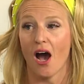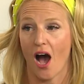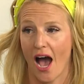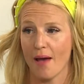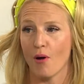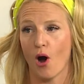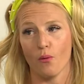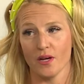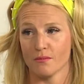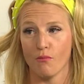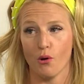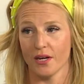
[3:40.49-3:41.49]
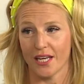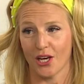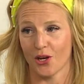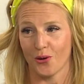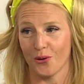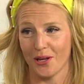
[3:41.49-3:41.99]
I'm always moaning
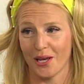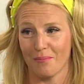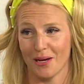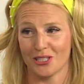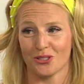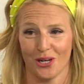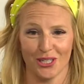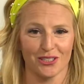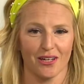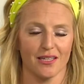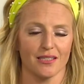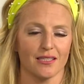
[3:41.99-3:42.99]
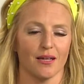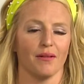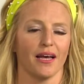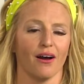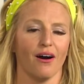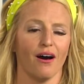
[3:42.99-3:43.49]
and groaning in my stretch classes. I'm
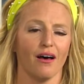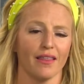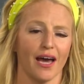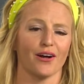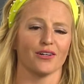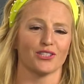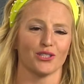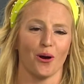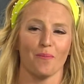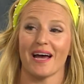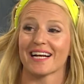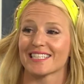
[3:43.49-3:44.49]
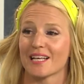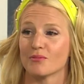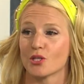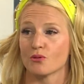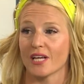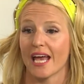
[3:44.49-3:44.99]
like, oh, that hurts so bad because I'm
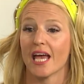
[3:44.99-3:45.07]
so tight.